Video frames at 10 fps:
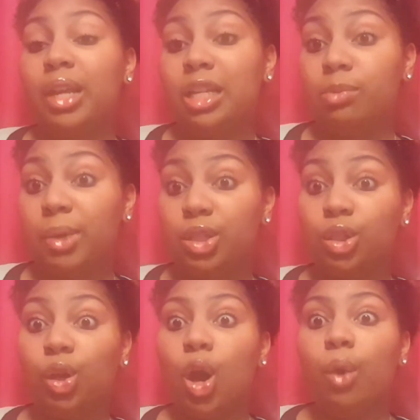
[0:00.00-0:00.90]
in that space
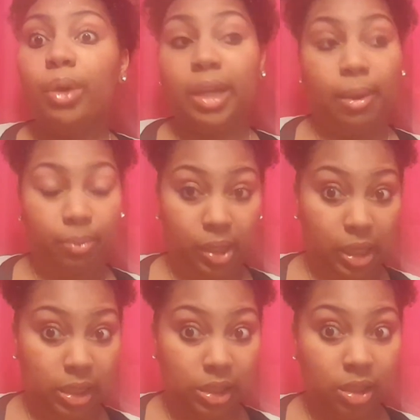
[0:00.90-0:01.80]
or go in that
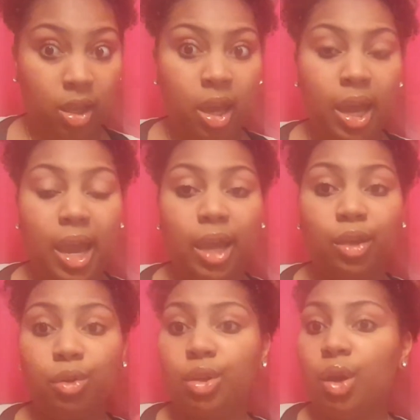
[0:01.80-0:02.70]
place,
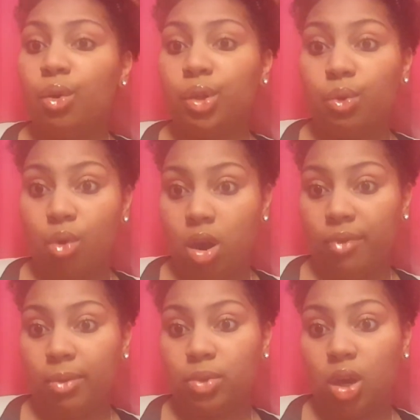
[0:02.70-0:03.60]
and you know who you are
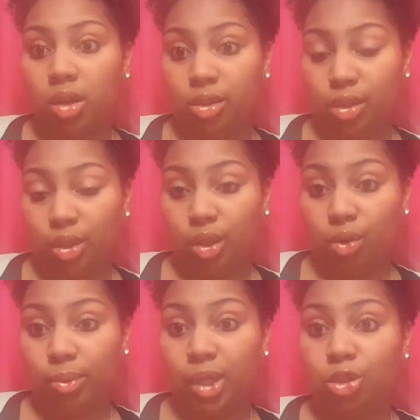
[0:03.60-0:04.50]
if I'm talking to
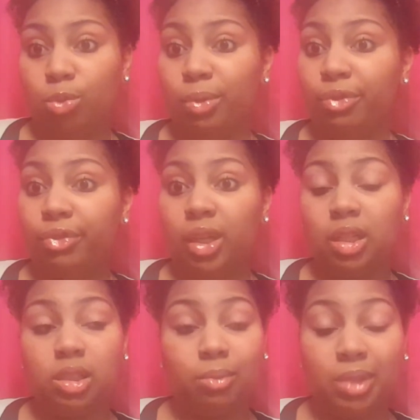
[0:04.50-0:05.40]
you because you've been
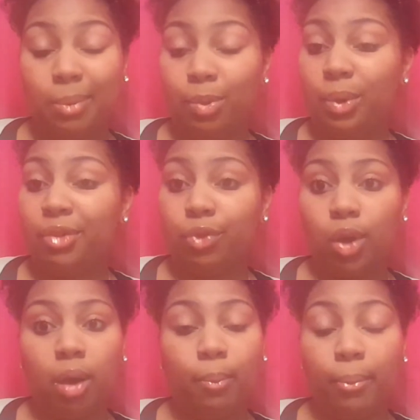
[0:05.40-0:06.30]
feeling some type of way
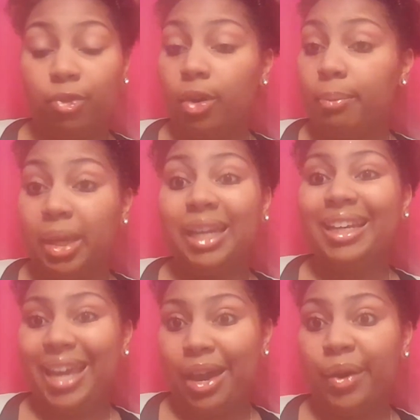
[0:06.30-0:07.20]
for a for a
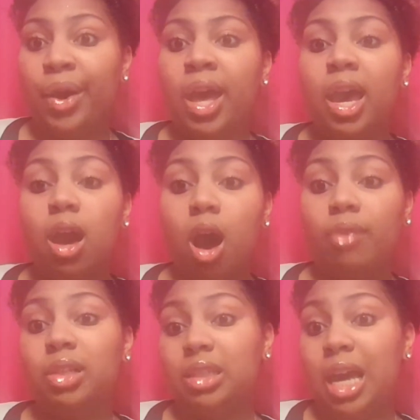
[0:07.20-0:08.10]
minute now, and
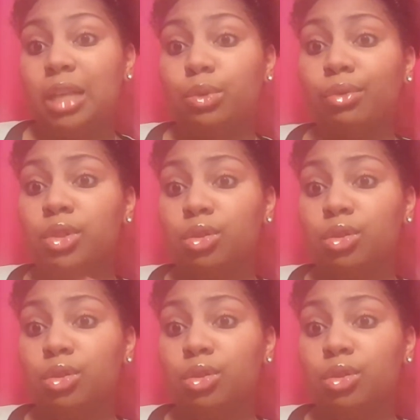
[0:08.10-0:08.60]
oftentimes we